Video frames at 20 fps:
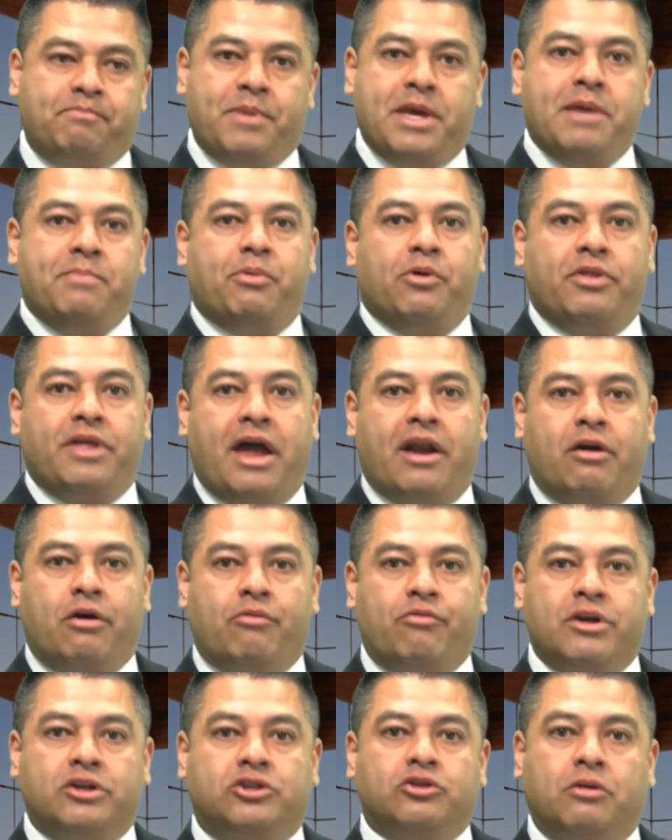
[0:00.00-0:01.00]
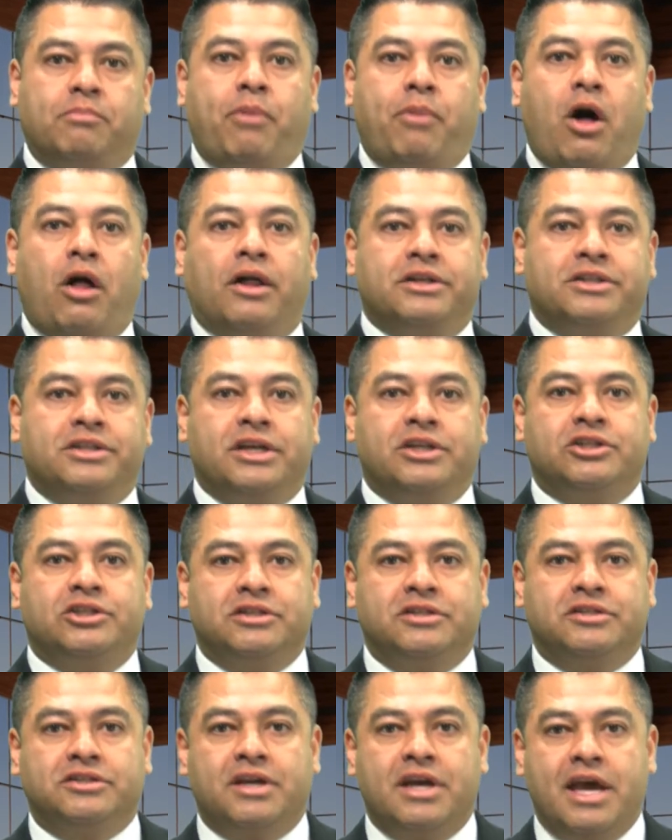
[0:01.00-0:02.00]
people that are original
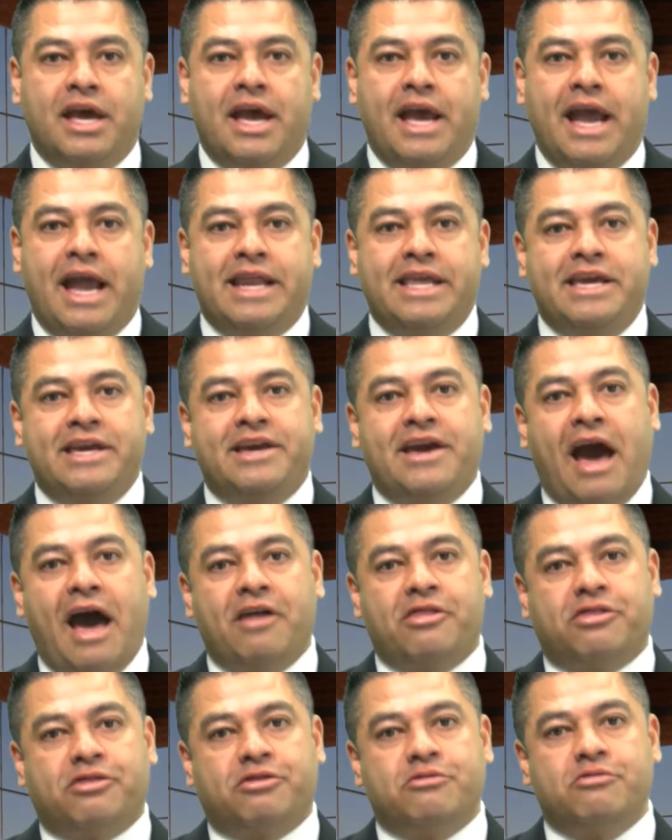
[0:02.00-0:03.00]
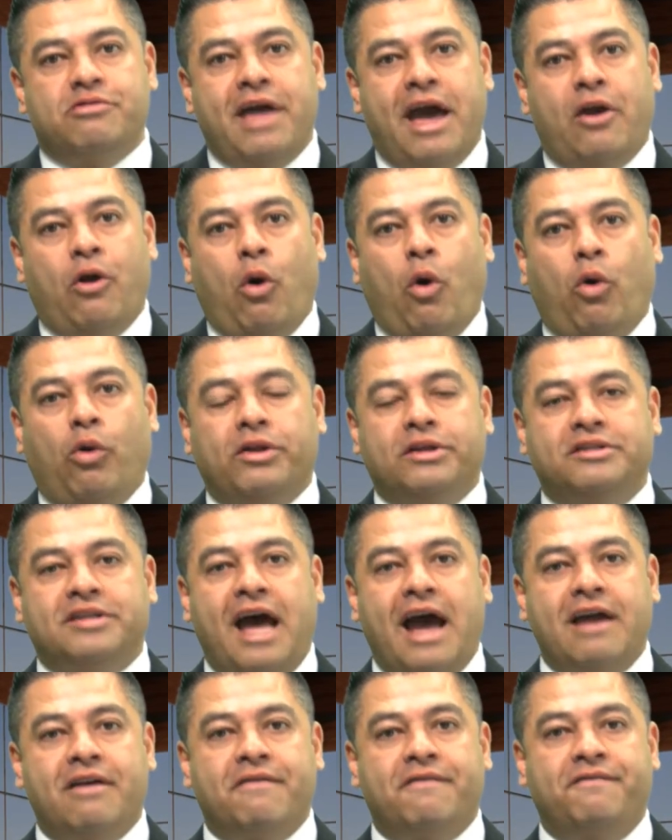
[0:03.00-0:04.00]
politicians. And he got through that whole
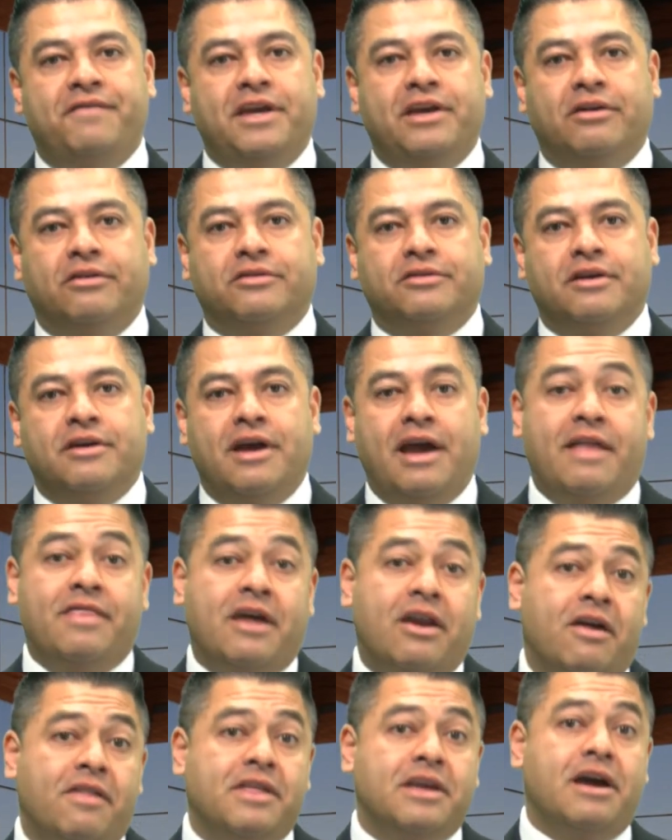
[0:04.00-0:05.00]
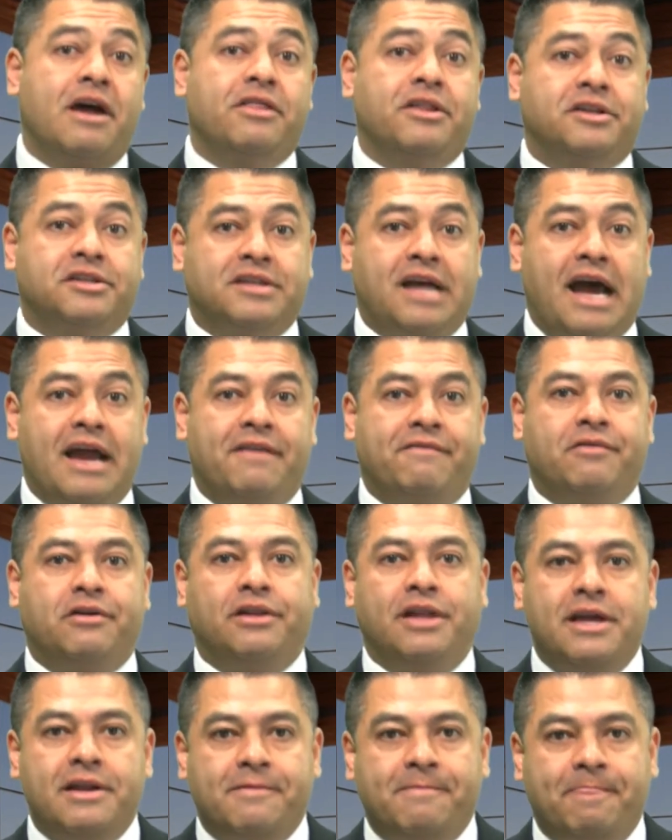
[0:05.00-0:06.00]
entire field. And then on the other side of
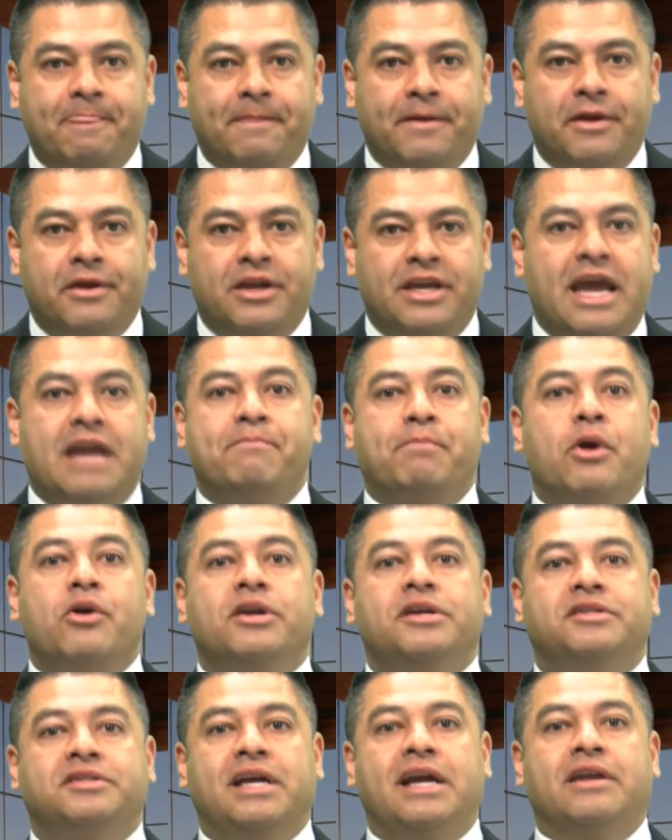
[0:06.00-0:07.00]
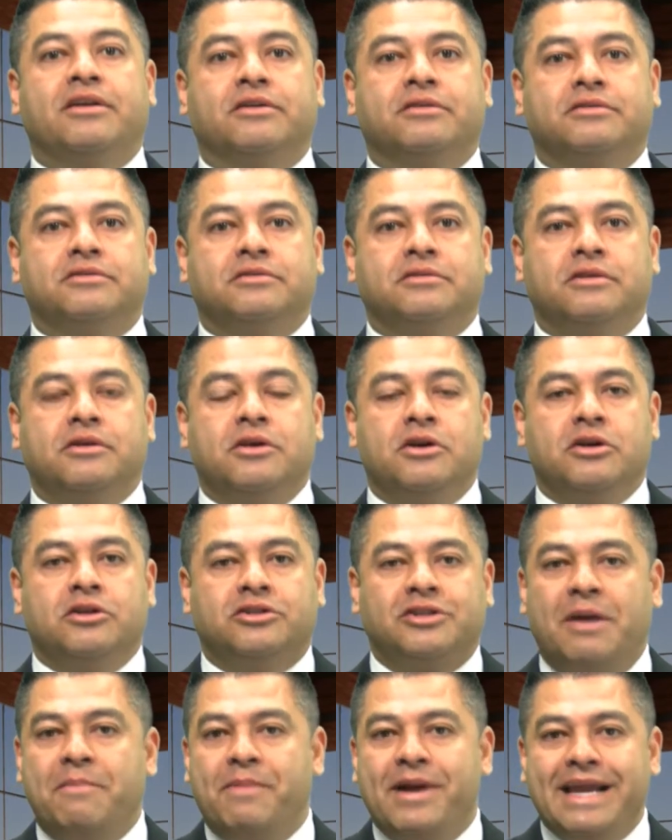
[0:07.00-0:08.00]
Clinton, you had Bernie Sanders,
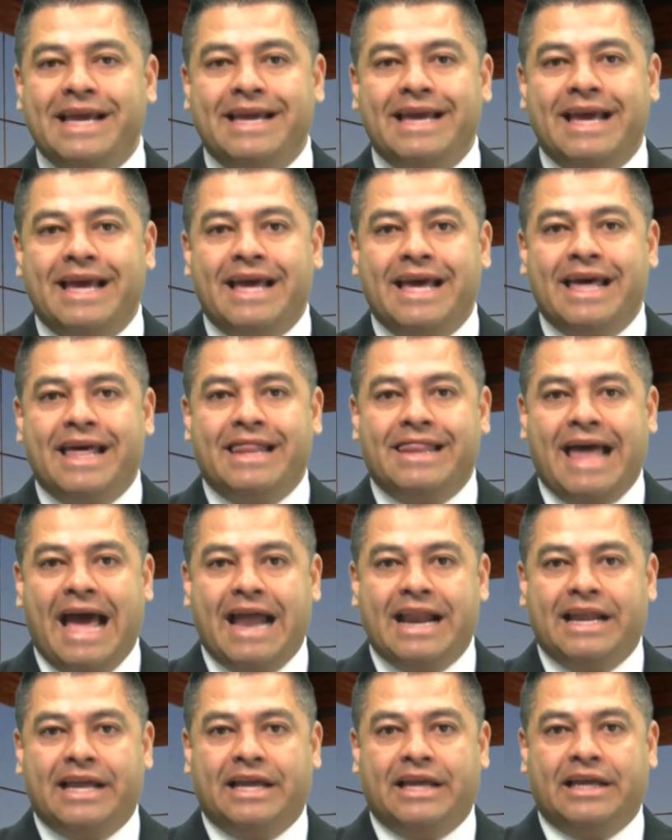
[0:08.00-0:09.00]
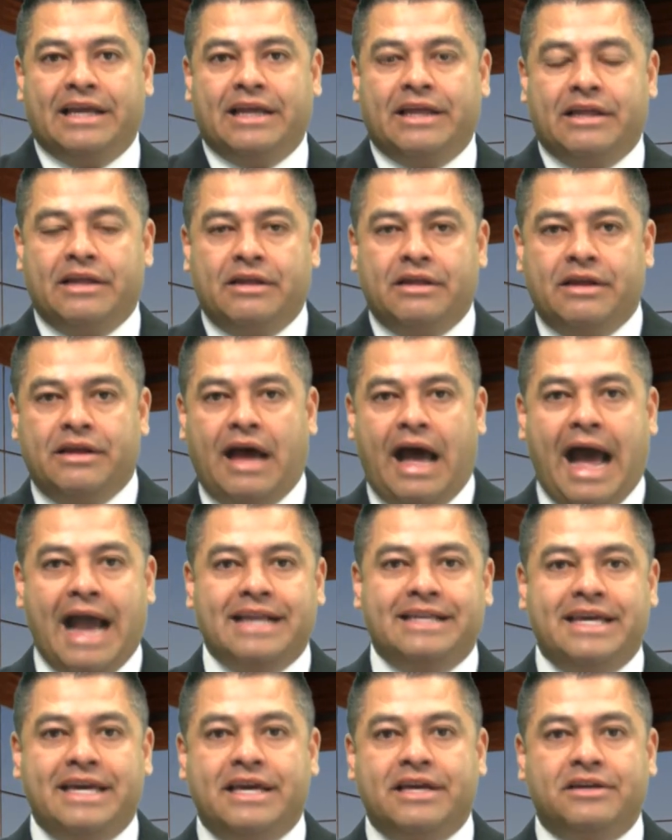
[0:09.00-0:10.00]
somebody that
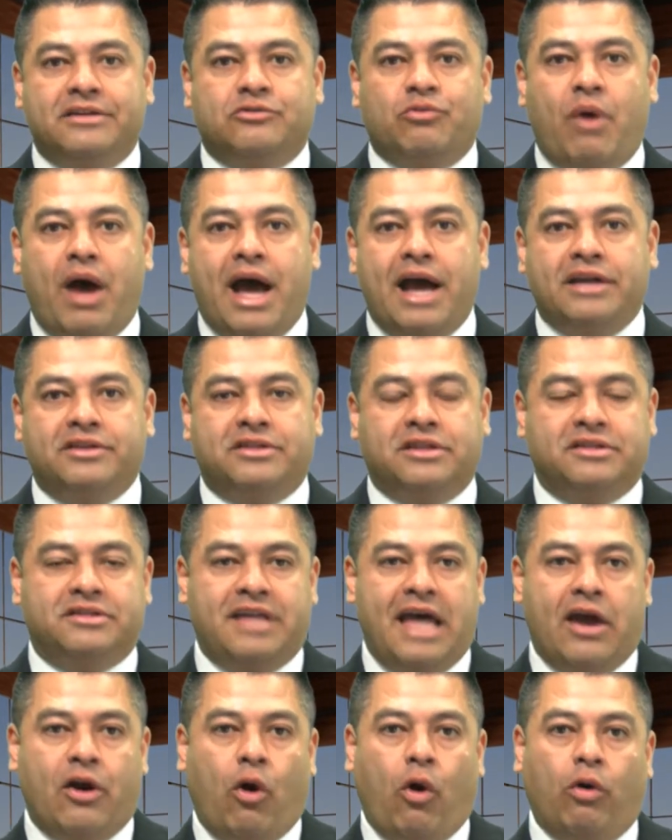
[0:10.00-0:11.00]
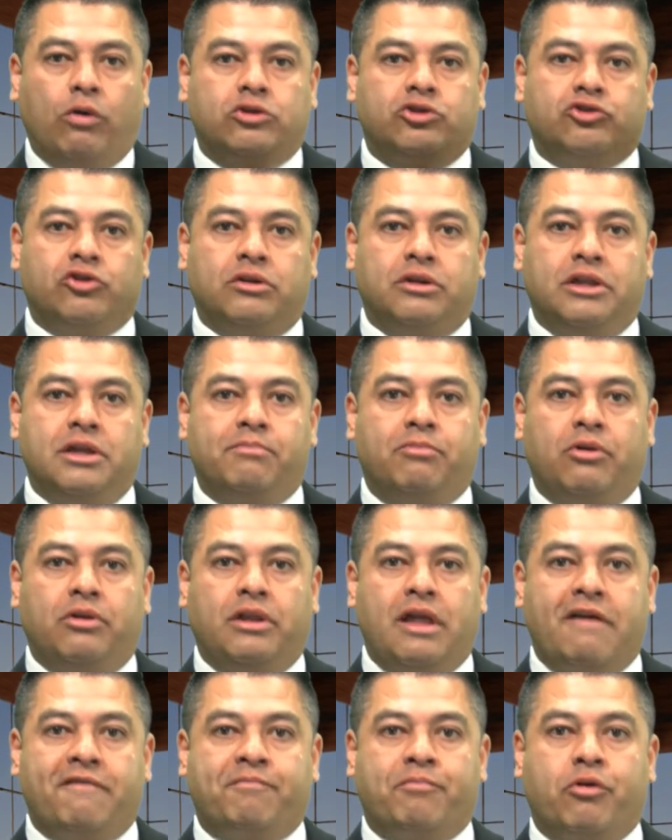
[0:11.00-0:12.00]
ideas-wise is that
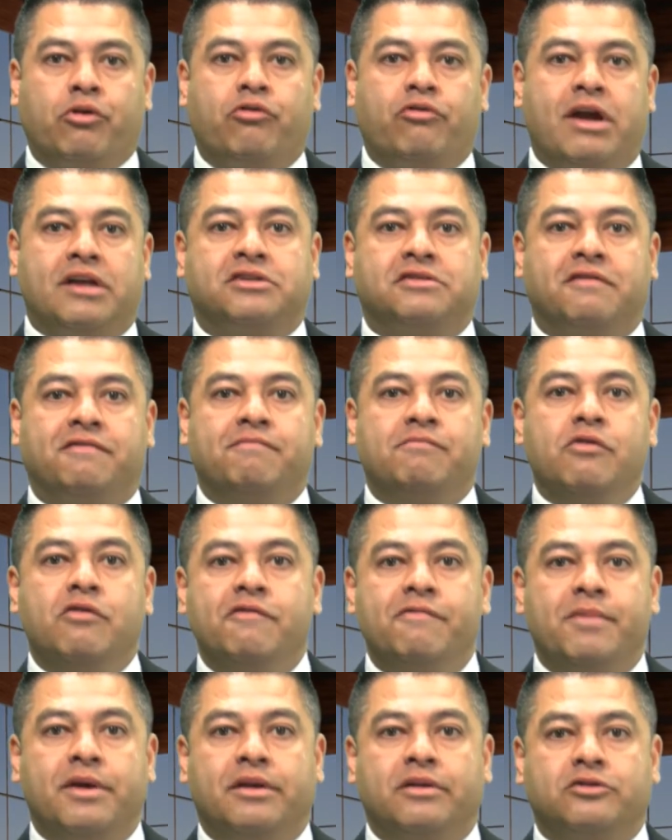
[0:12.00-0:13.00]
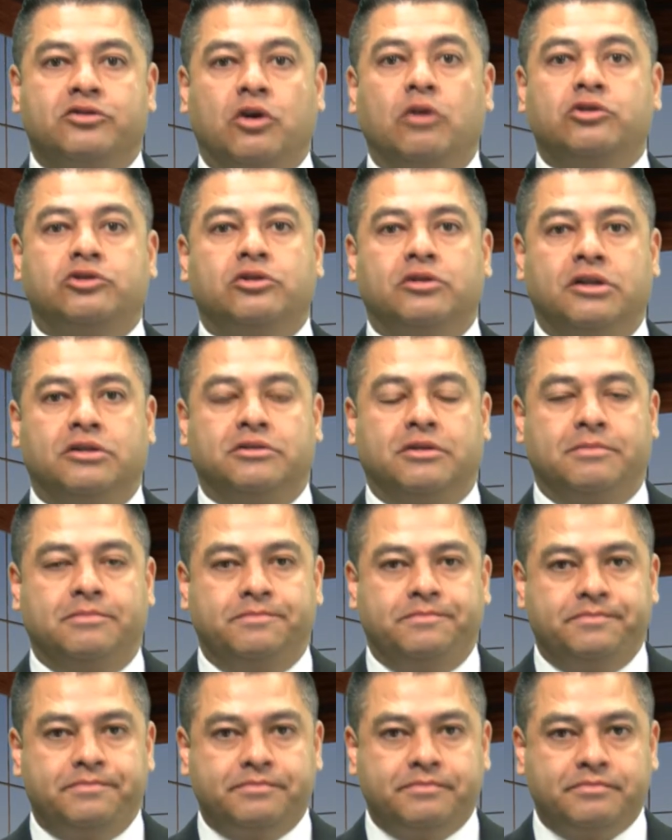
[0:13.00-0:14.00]
ultra-liberal left progressive movement, socialism,